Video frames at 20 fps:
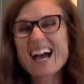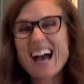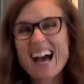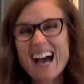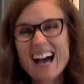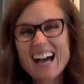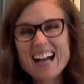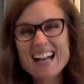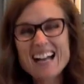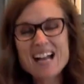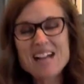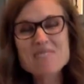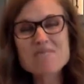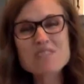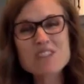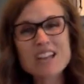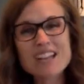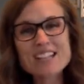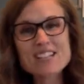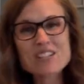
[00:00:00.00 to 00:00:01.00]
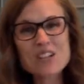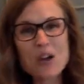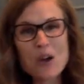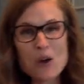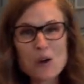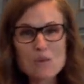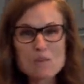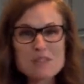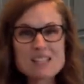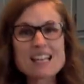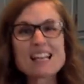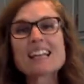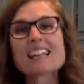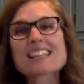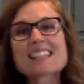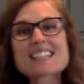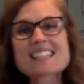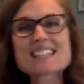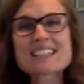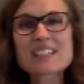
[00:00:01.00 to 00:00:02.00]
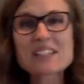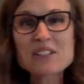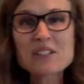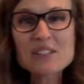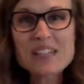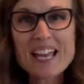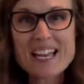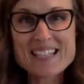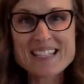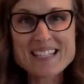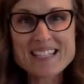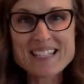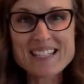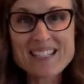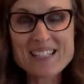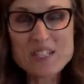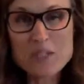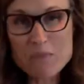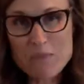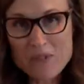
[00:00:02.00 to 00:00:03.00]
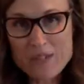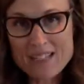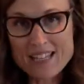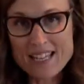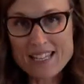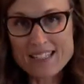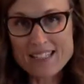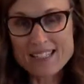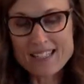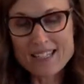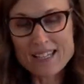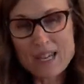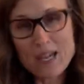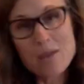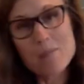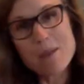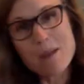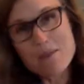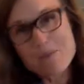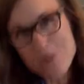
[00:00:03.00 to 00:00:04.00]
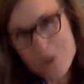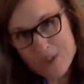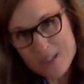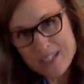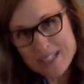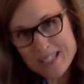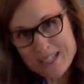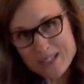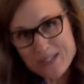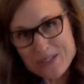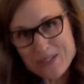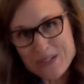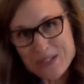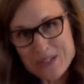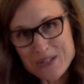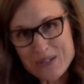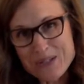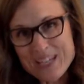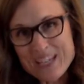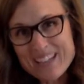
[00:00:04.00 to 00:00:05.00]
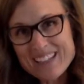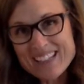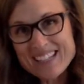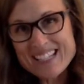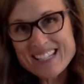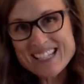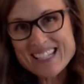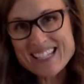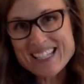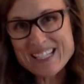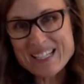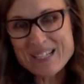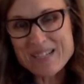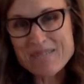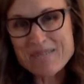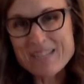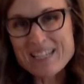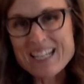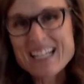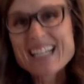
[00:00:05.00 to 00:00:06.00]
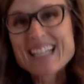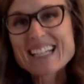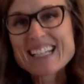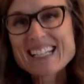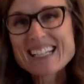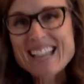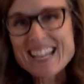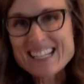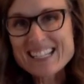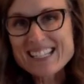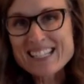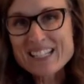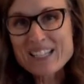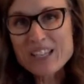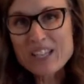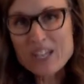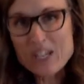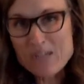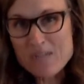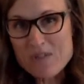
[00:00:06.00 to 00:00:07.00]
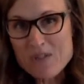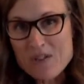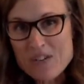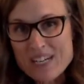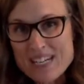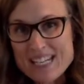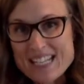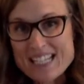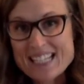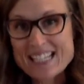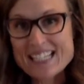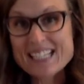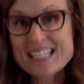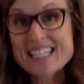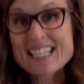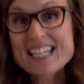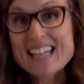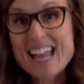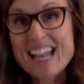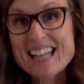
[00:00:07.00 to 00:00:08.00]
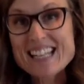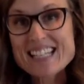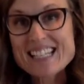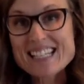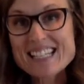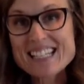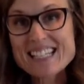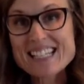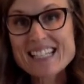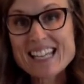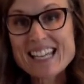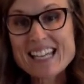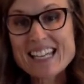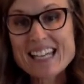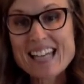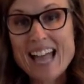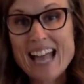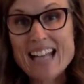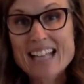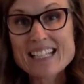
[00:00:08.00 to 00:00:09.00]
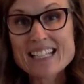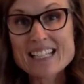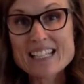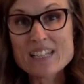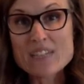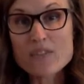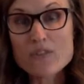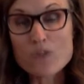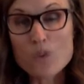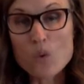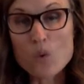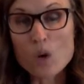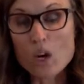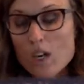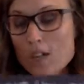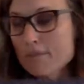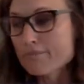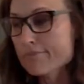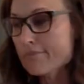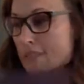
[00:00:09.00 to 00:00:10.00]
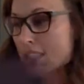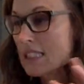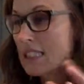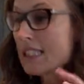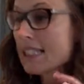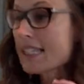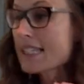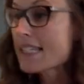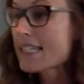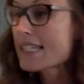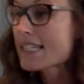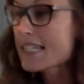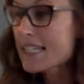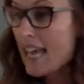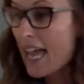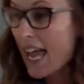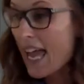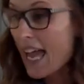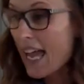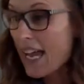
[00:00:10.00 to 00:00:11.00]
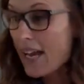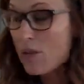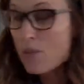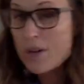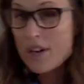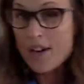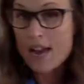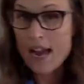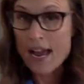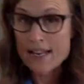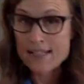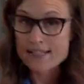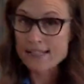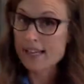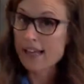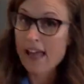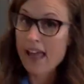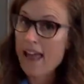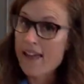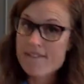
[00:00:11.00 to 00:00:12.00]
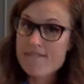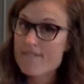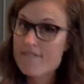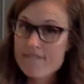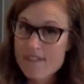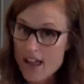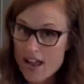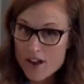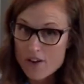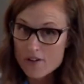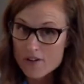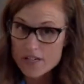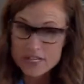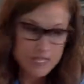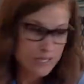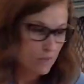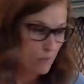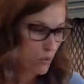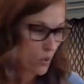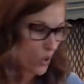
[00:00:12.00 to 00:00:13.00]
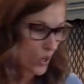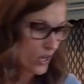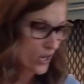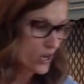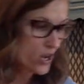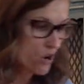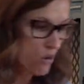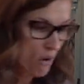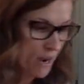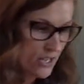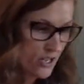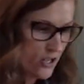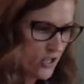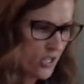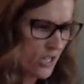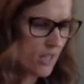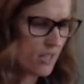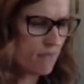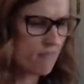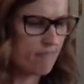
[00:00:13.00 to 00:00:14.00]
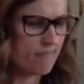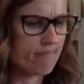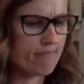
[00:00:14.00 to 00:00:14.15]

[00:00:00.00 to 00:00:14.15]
Hi, I'm Jenny Tomes. This little lesson is presented by Port St. Lucie Utility Systems, connected to the community since 1994. Today, we are asking a very important question.